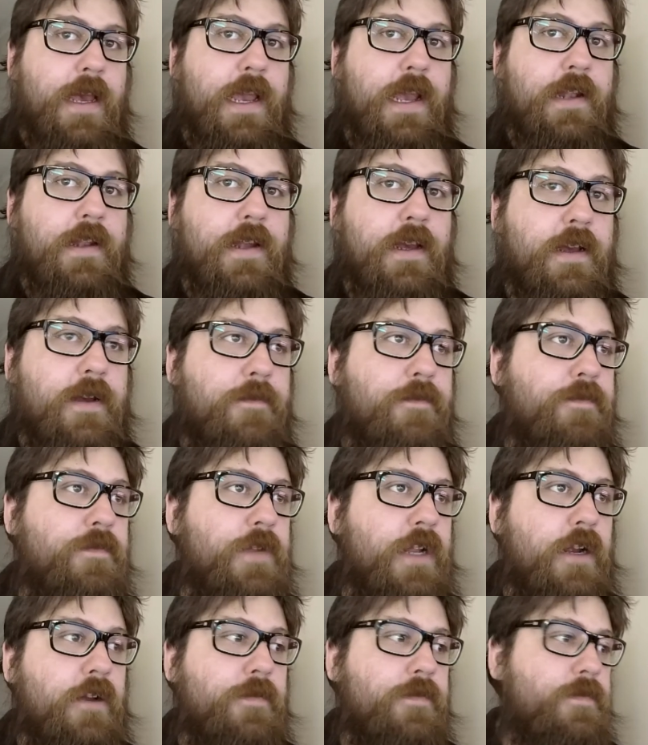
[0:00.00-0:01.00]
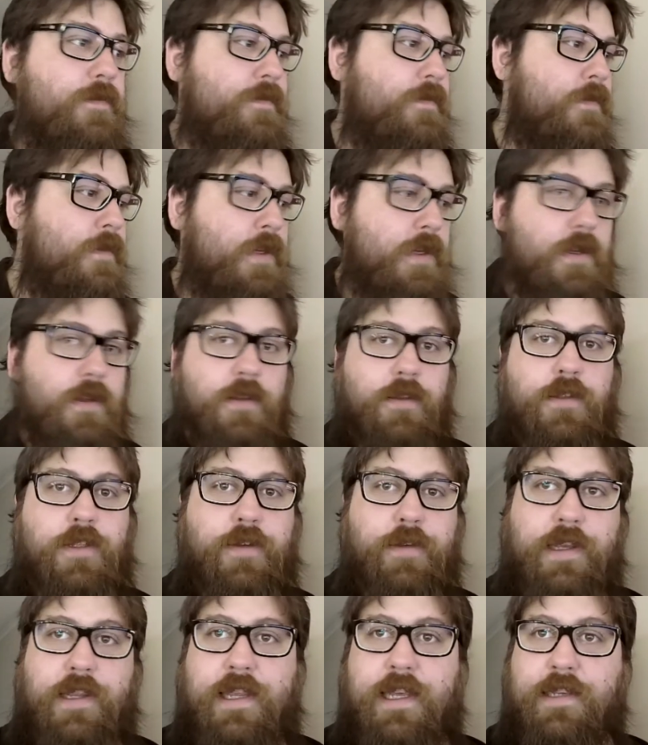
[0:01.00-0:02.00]
and
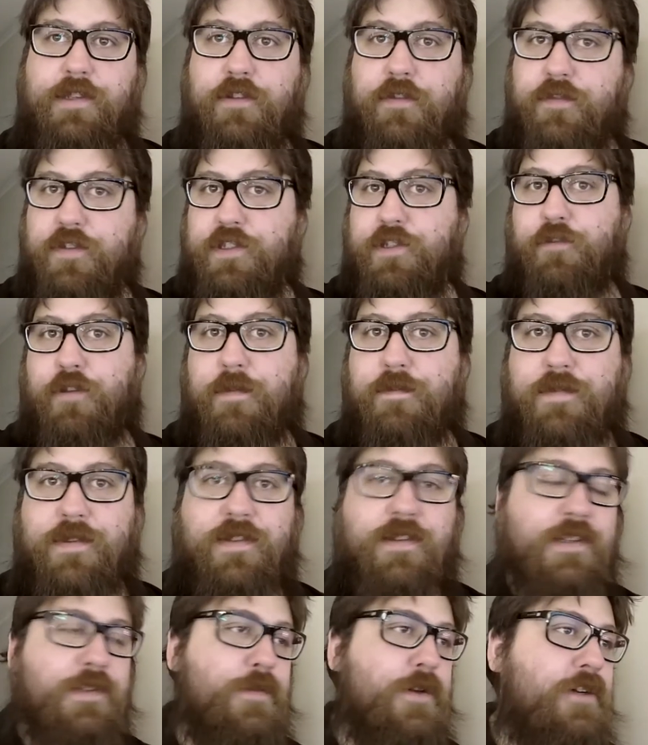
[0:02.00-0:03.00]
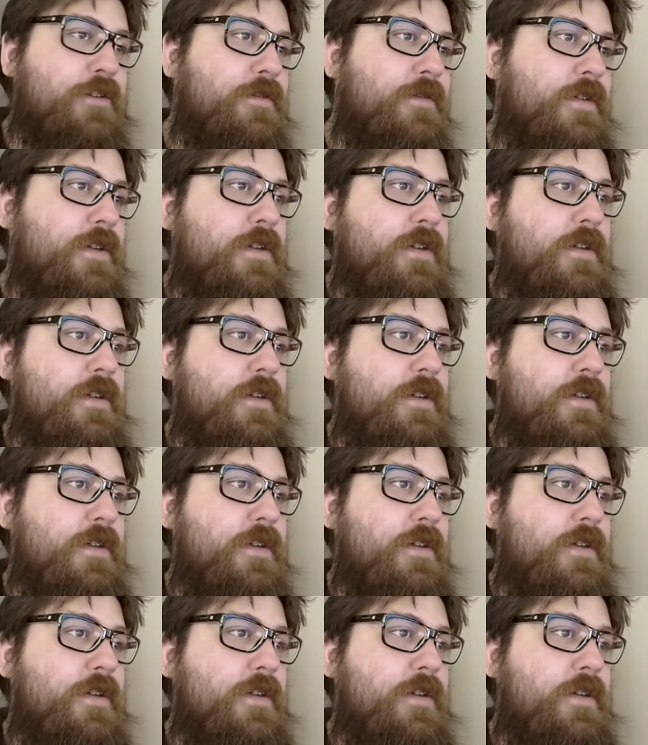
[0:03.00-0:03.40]
doing things off a script as well.